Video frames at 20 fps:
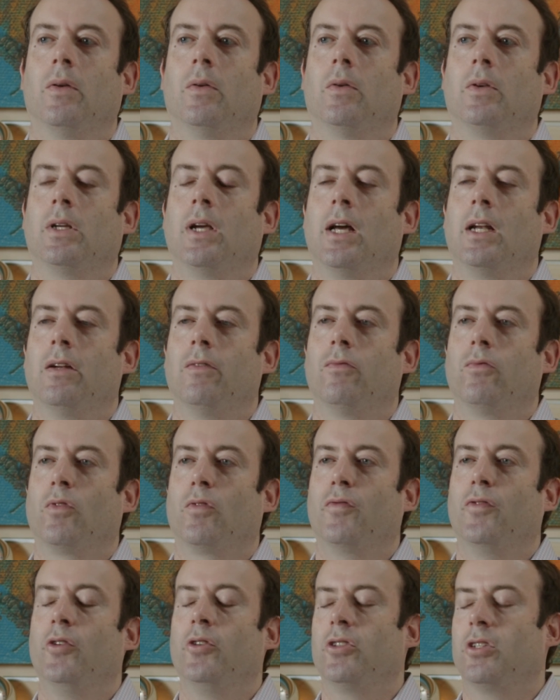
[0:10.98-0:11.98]
kind of
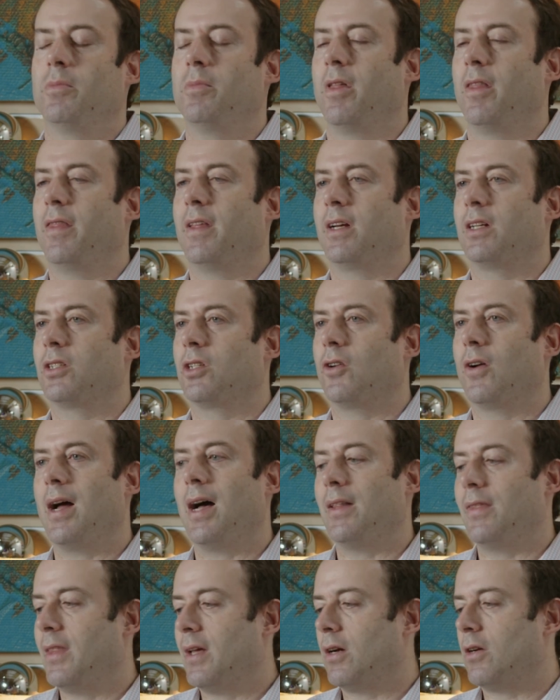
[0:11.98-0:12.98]
refute some of the things that are
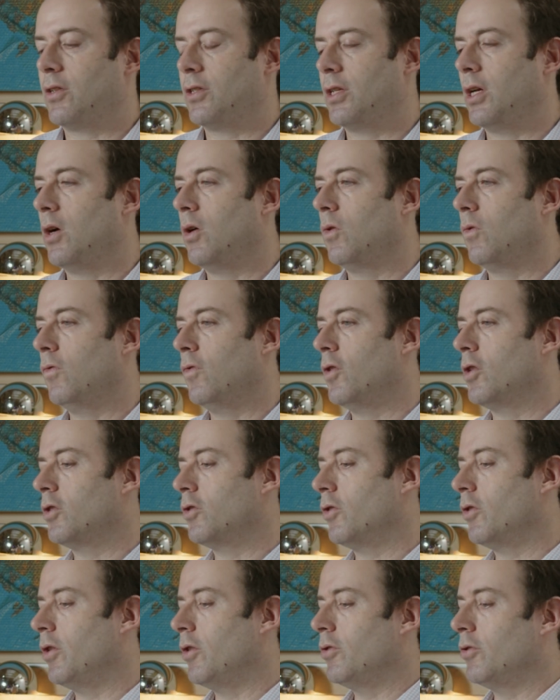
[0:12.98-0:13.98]
out there. So
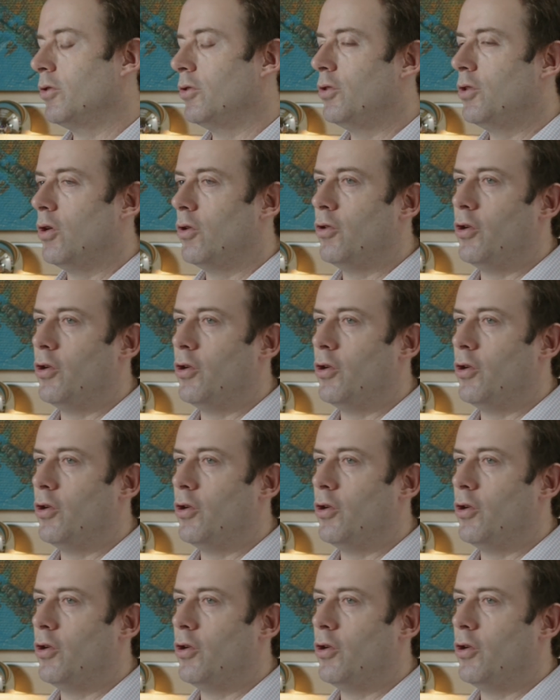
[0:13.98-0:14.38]
first, for those who don't